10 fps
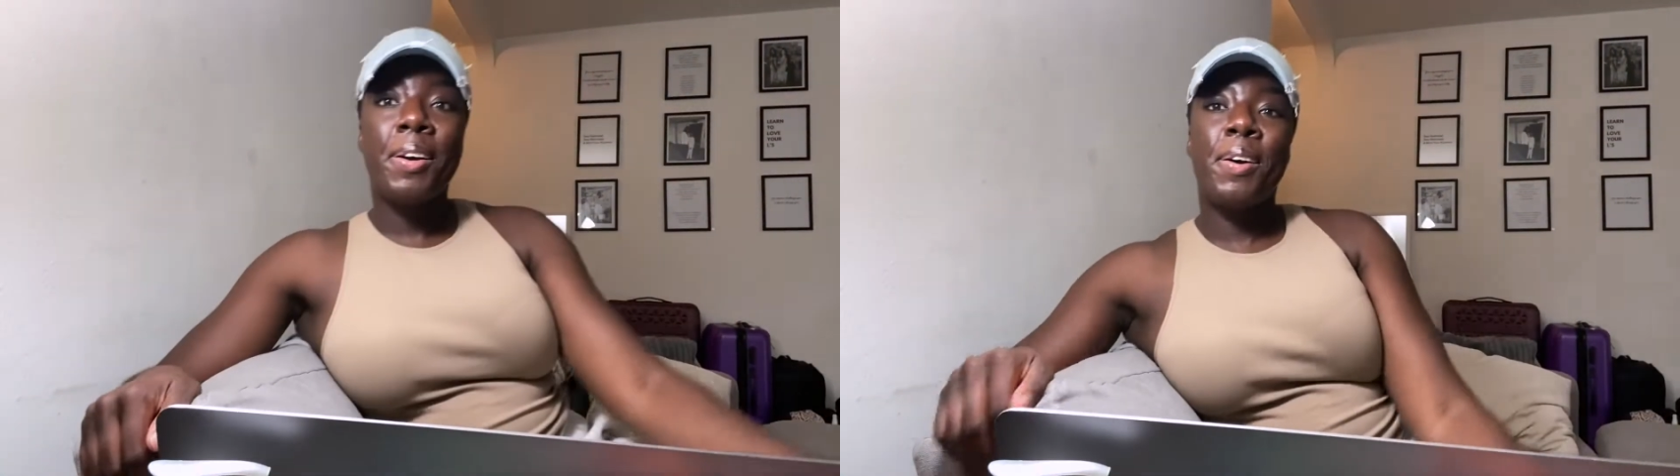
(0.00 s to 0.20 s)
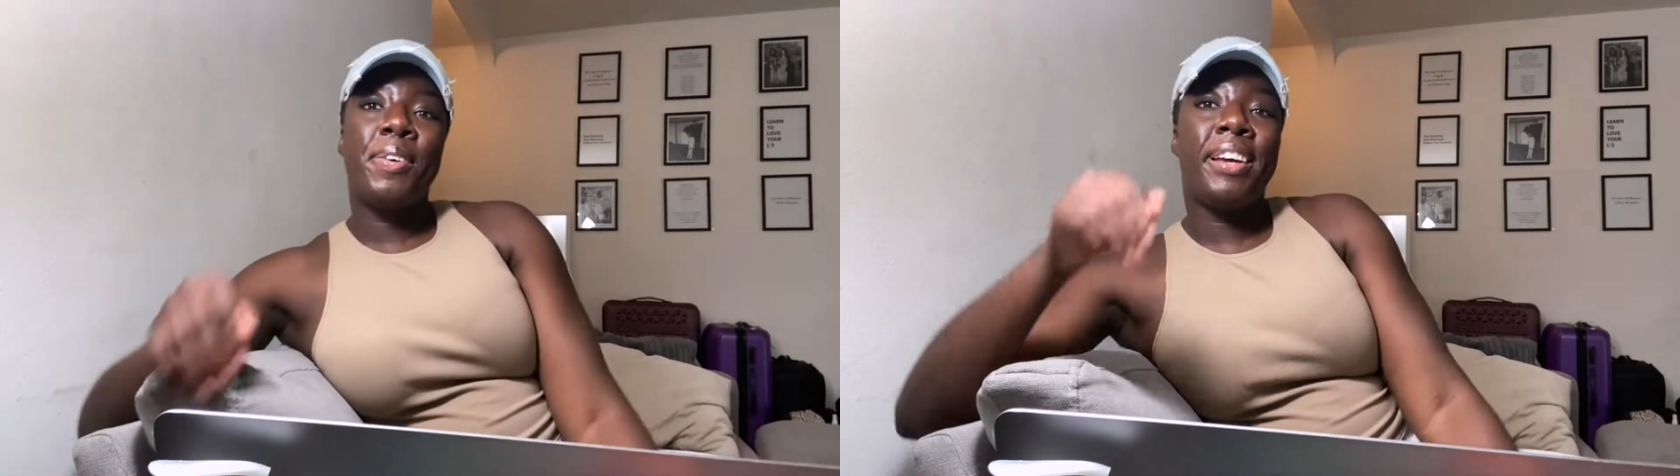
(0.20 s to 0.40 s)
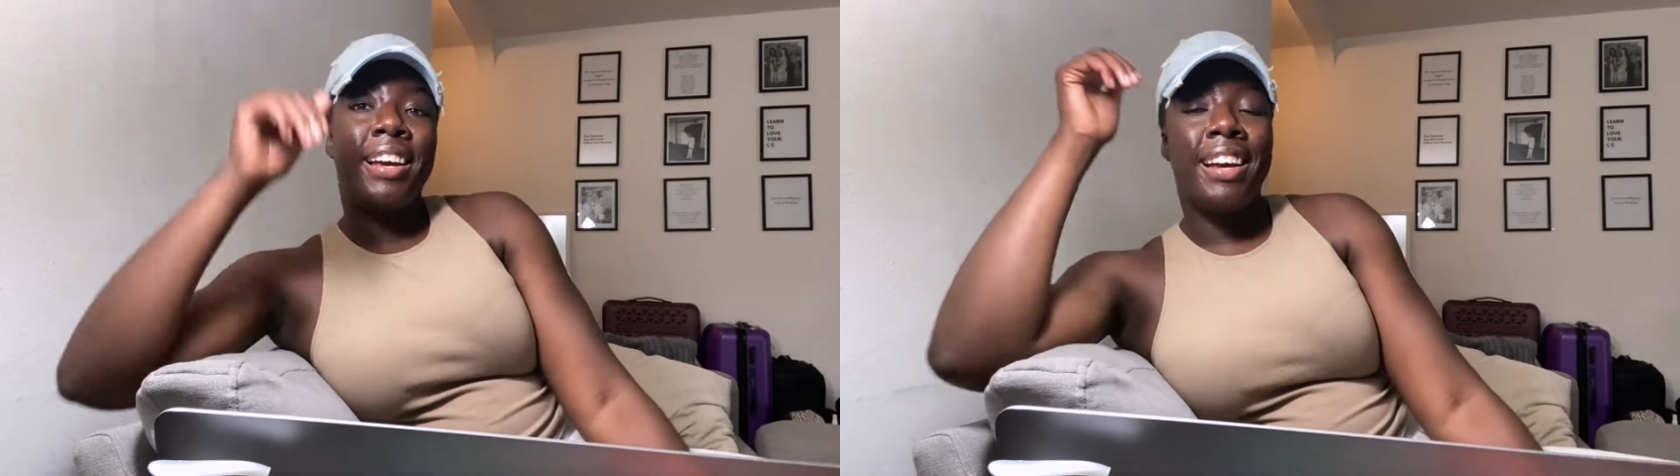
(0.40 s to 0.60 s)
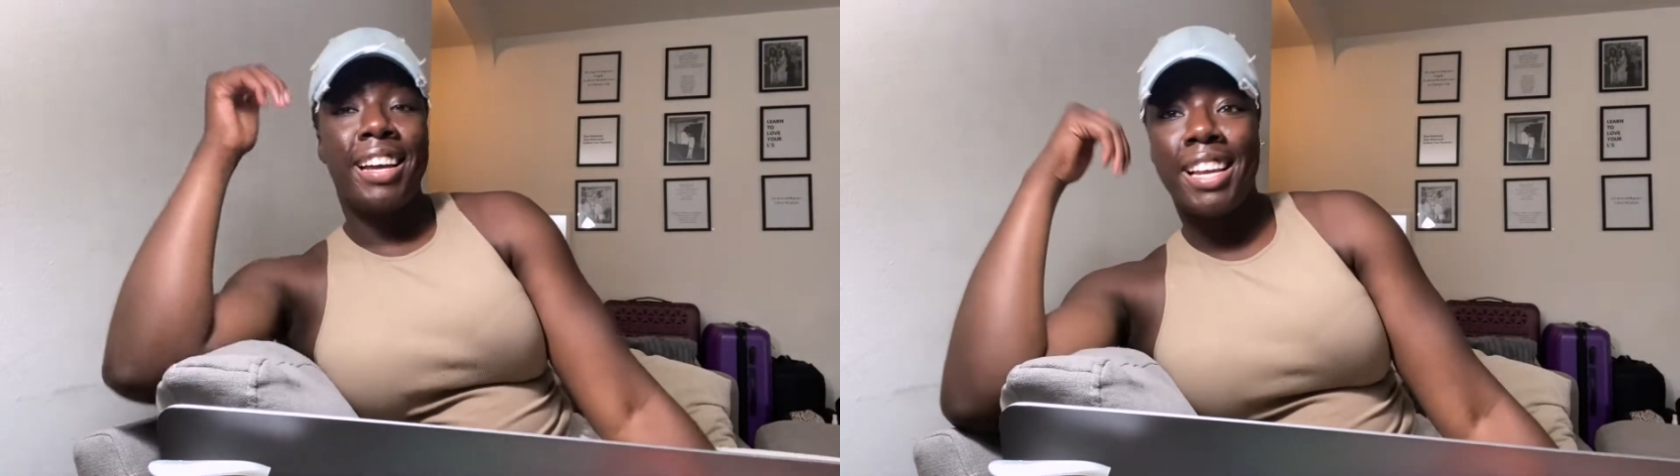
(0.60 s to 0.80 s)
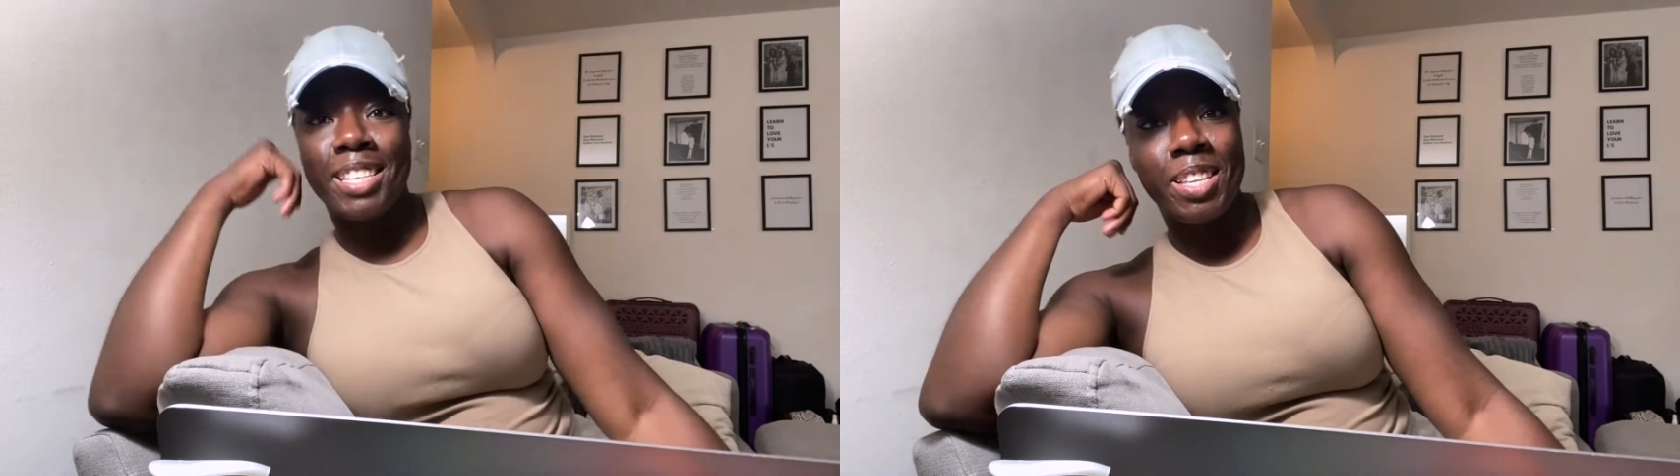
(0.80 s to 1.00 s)
Okay
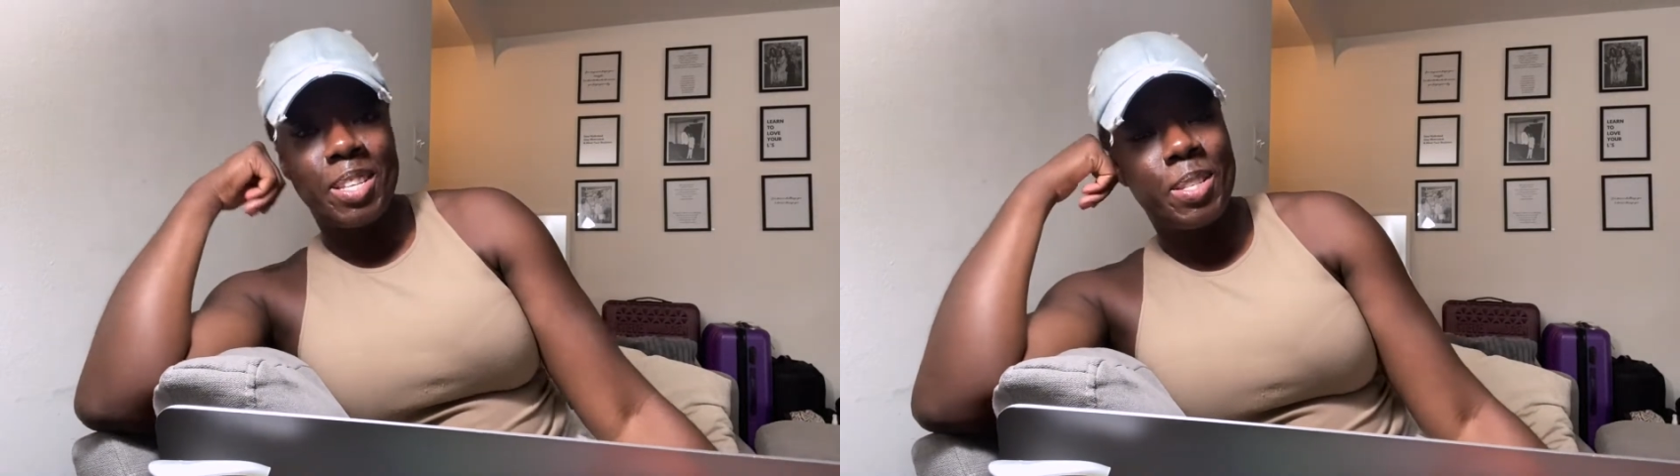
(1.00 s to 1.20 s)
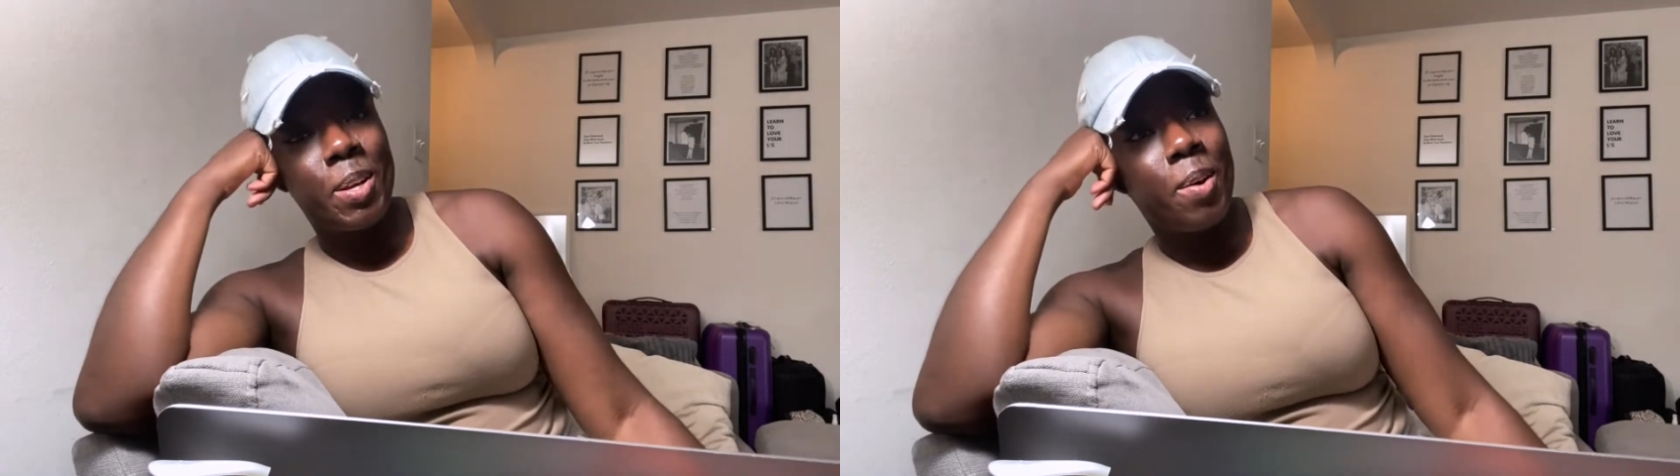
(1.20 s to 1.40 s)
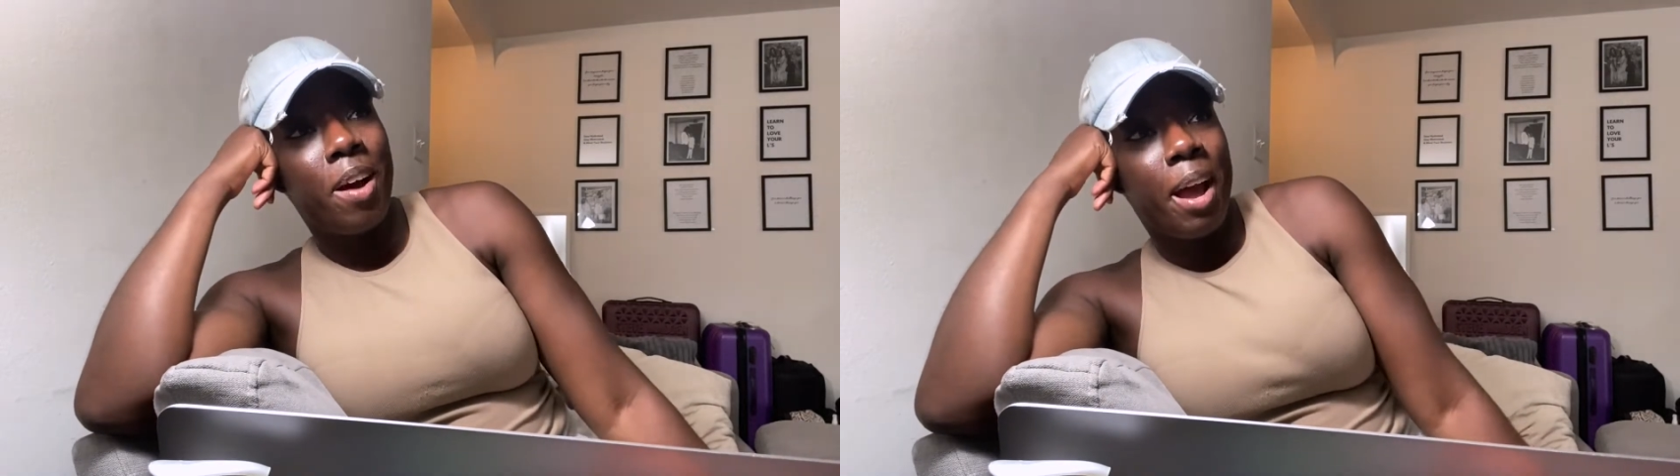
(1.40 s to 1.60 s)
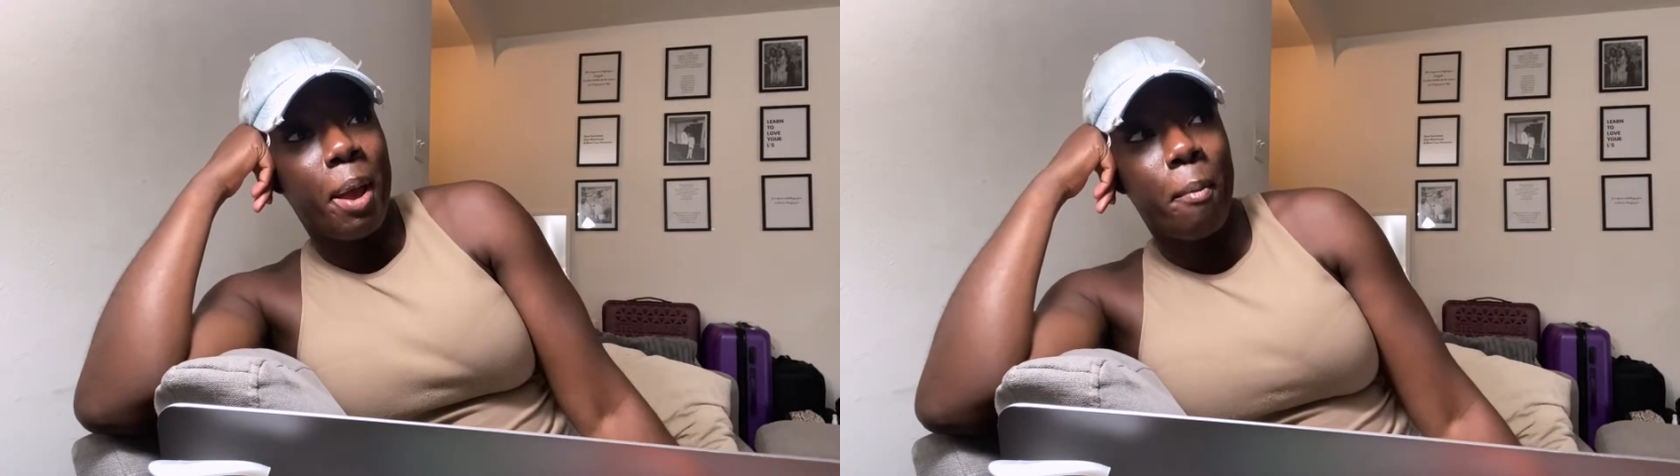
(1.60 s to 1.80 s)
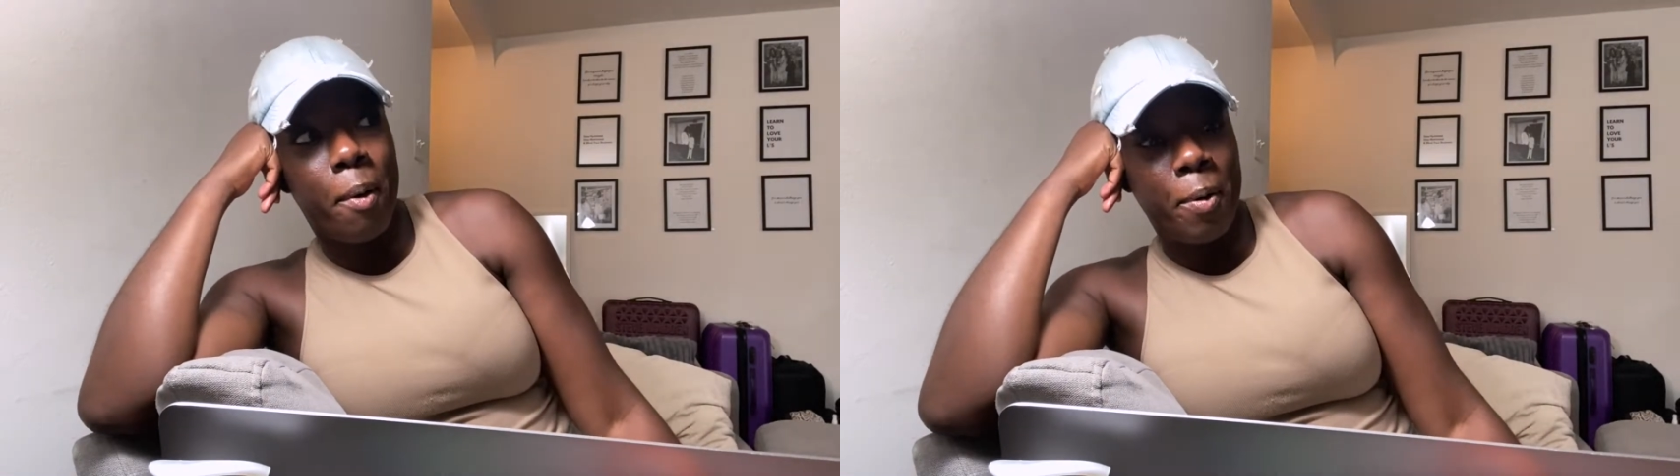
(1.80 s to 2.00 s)
guys, so I
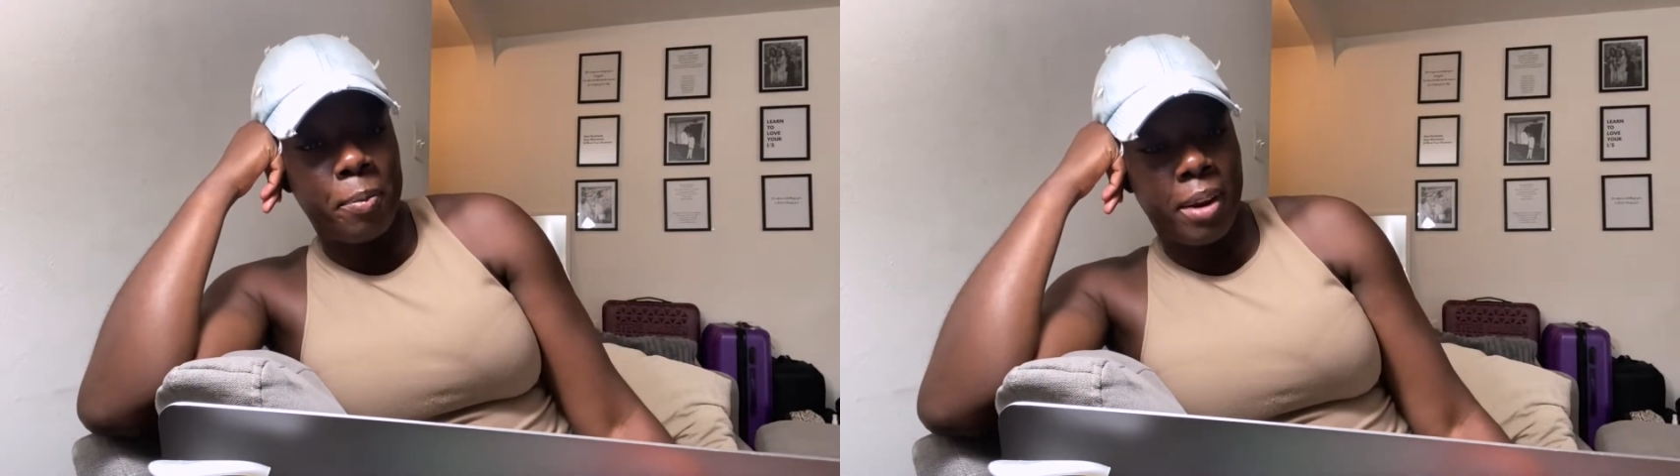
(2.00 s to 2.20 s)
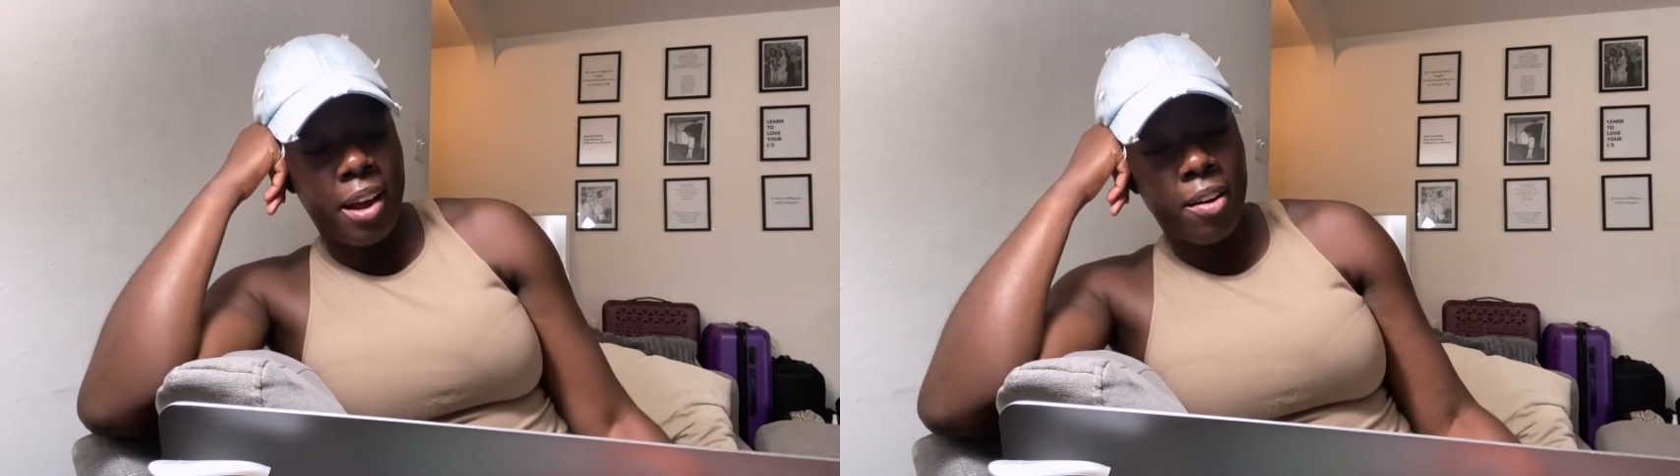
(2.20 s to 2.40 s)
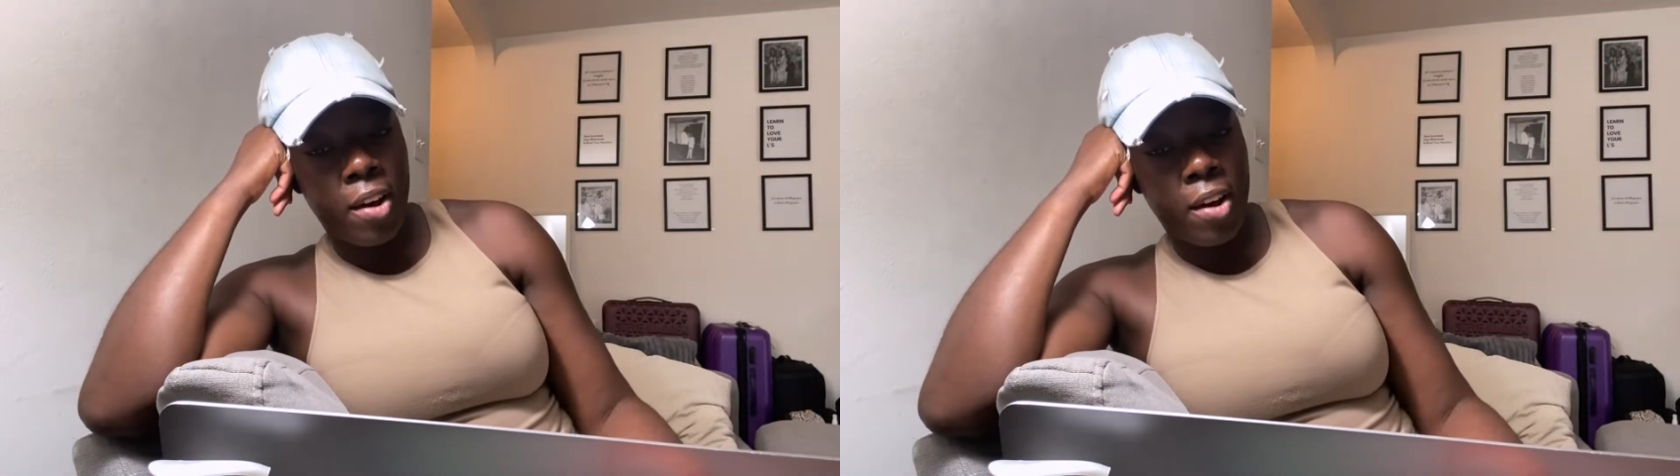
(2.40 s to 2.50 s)
am home now.